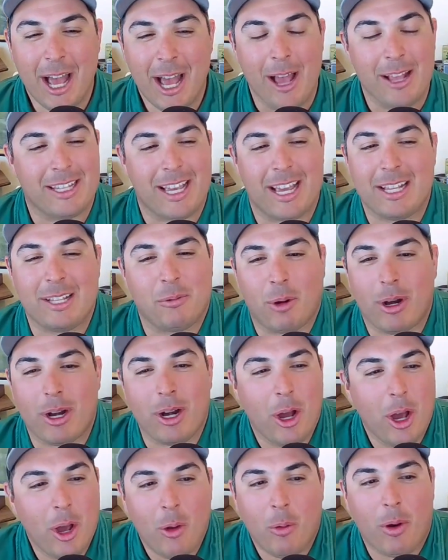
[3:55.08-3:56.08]
I do.
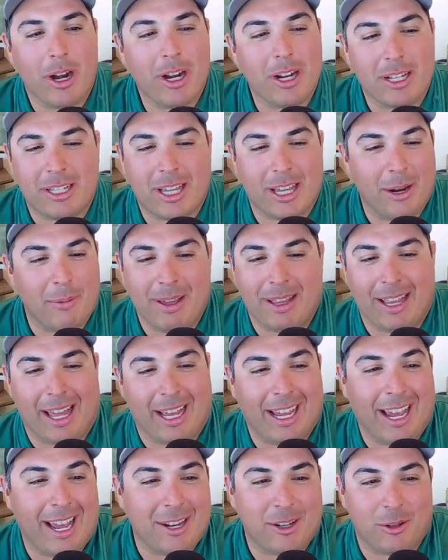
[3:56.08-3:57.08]
Well, when you spend all this
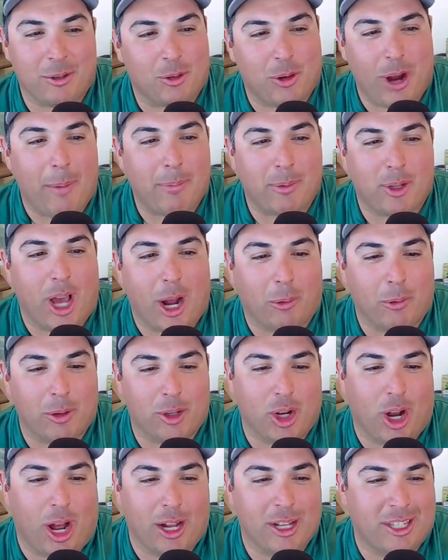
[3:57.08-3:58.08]
like, hey, Trap Talk
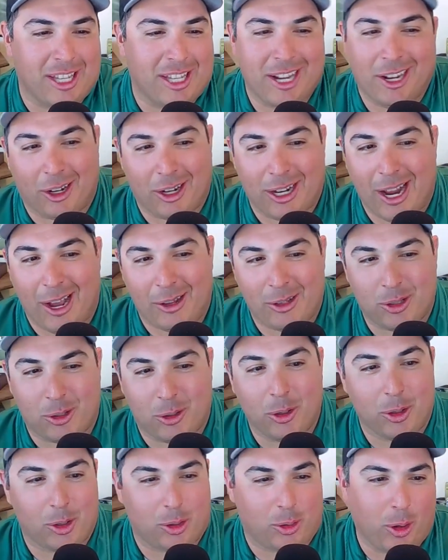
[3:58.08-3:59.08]
with John Slinker now.
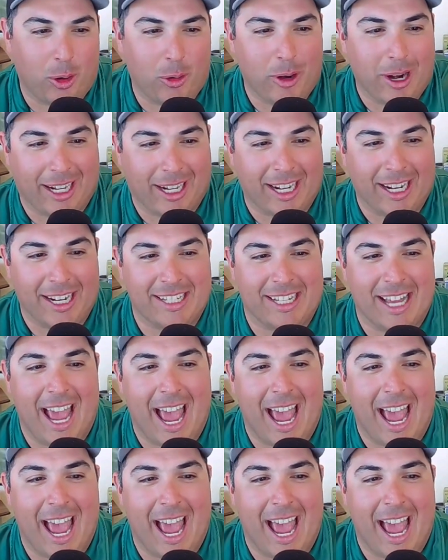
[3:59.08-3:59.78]
Screw, screw Ricky and